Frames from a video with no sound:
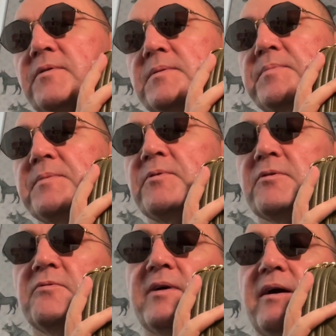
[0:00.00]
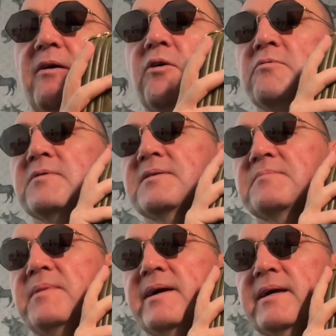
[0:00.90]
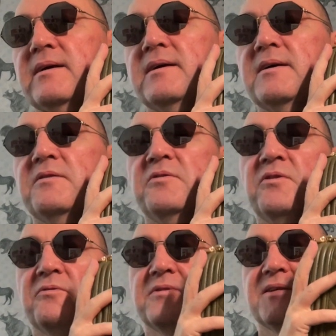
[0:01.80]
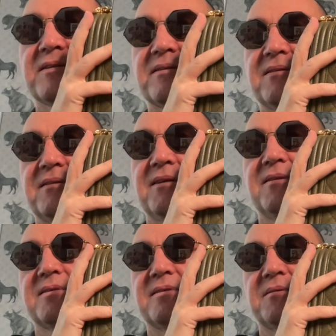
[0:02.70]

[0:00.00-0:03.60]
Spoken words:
the people who own this bag know this, that this is a